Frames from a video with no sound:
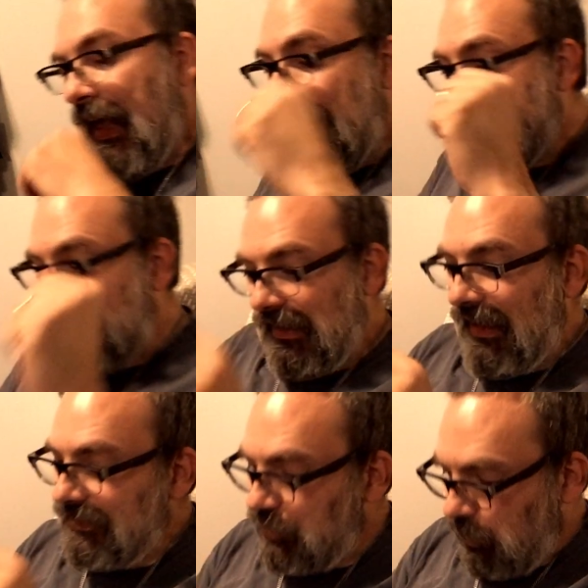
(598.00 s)
And the
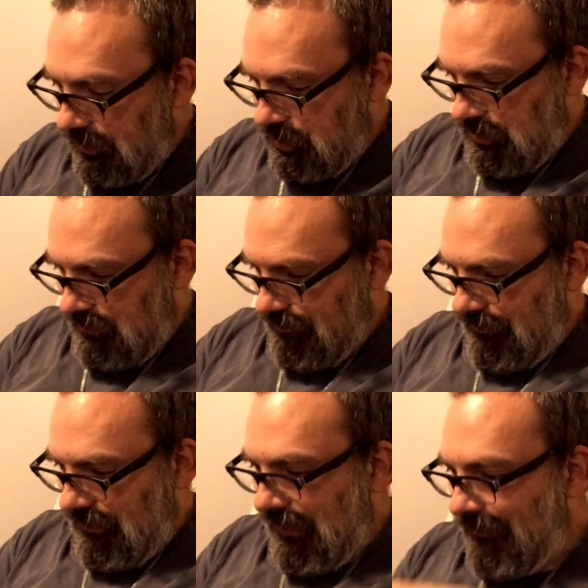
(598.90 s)
last question,
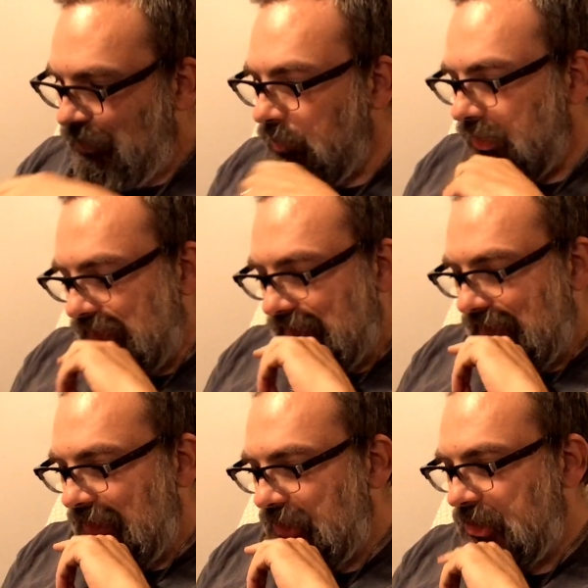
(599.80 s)
if you could
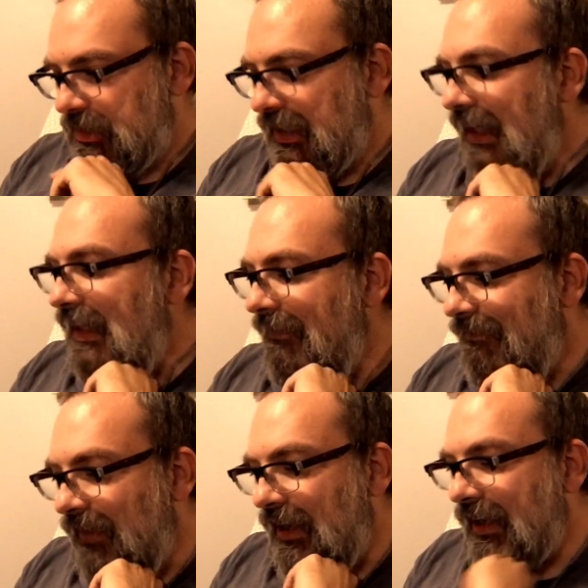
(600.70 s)
teach any
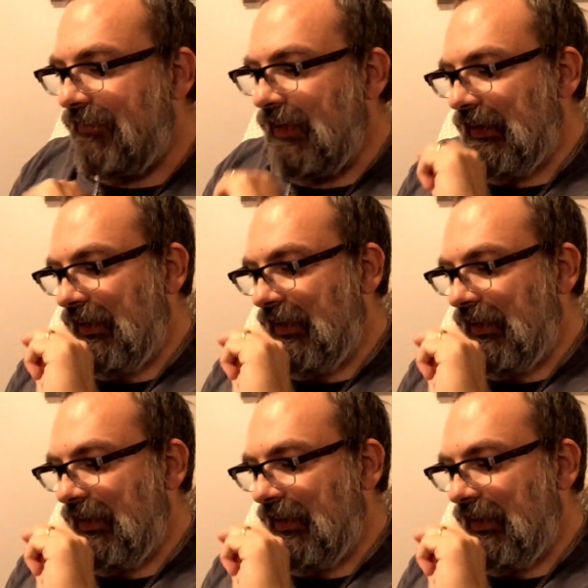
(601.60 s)
5